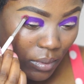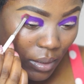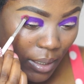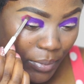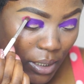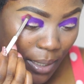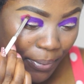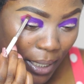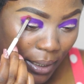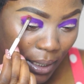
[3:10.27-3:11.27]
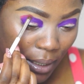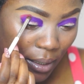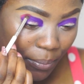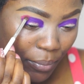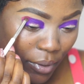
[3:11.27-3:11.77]
And I'm just applying that
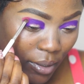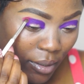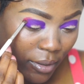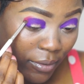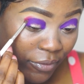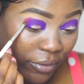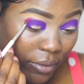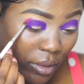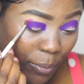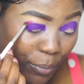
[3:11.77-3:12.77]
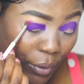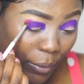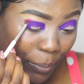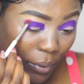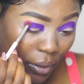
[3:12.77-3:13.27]
above the
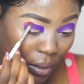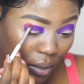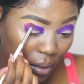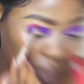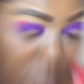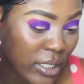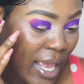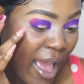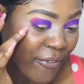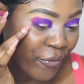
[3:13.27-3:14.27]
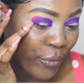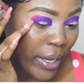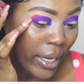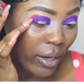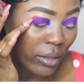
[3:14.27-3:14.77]
purple, just
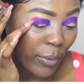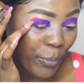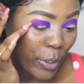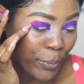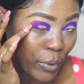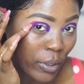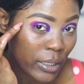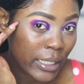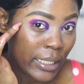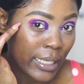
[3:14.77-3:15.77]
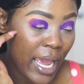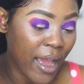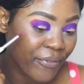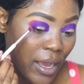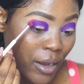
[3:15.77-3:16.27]
halfway on the purple and then
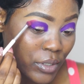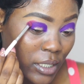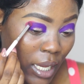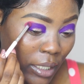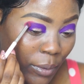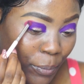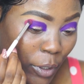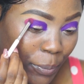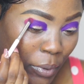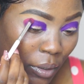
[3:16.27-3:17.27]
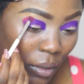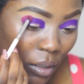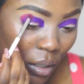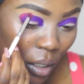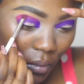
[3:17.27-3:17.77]
half outside the purple.